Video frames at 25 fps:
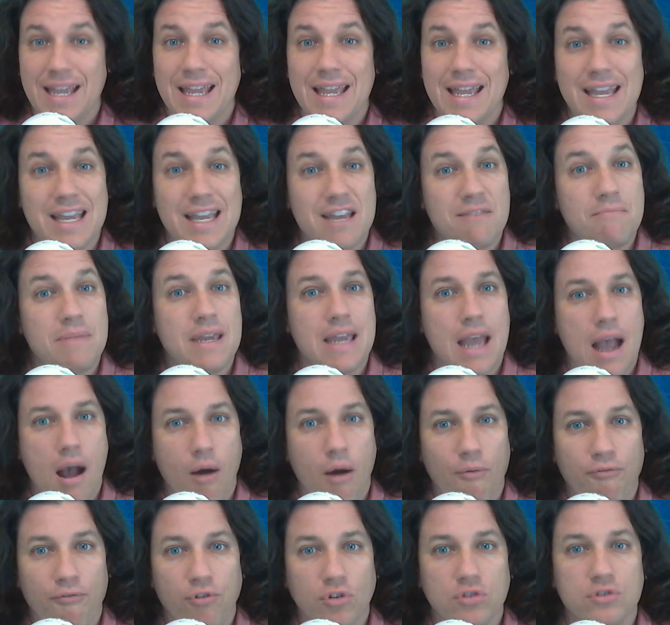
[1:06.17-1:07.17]
it can be
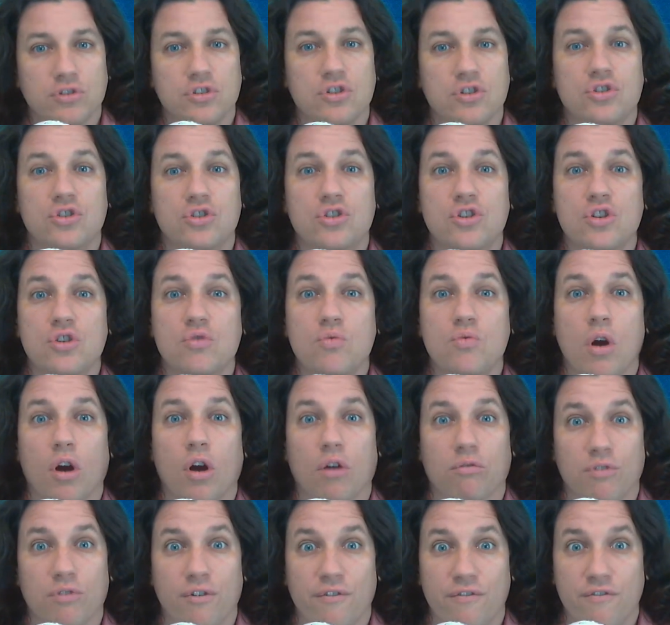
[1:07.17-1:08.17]
helpful to do a
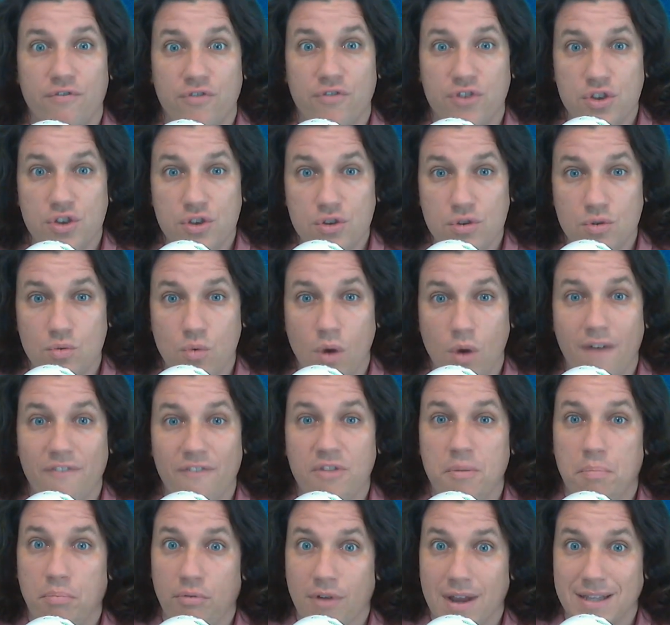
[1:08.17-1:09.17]
review of
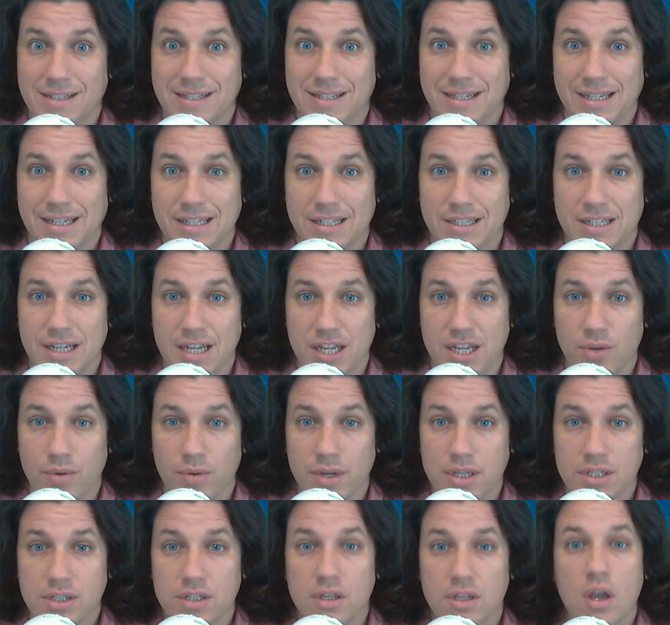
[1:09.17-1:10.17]
the present
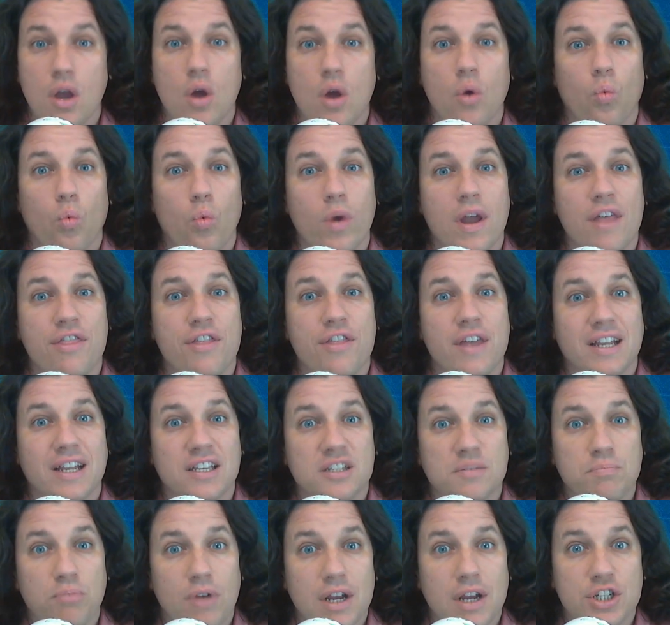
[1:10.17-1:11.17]
continuous with
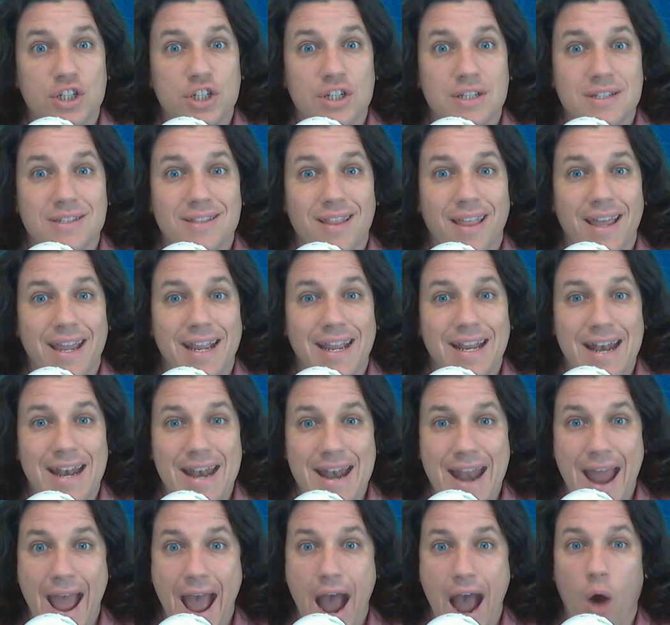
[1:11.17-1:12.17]
expressions like
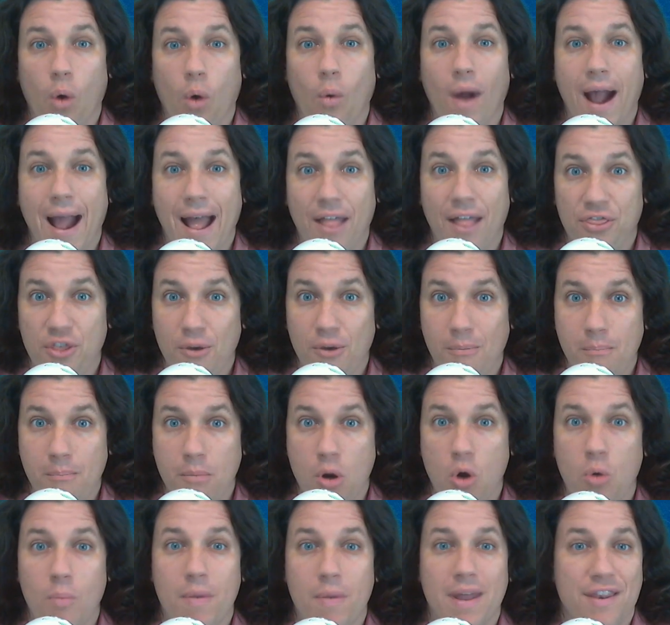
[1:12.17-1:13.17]
now, at the
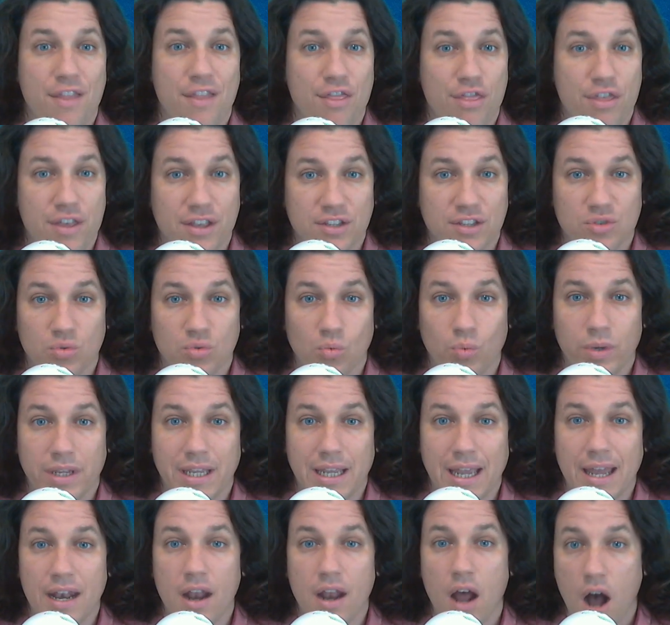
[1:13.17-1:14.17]
moment, this
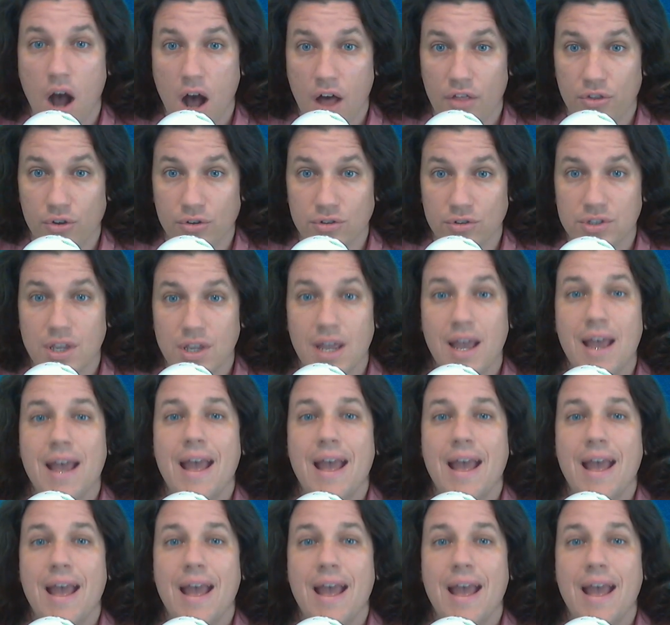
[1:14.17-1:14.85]
week, and others,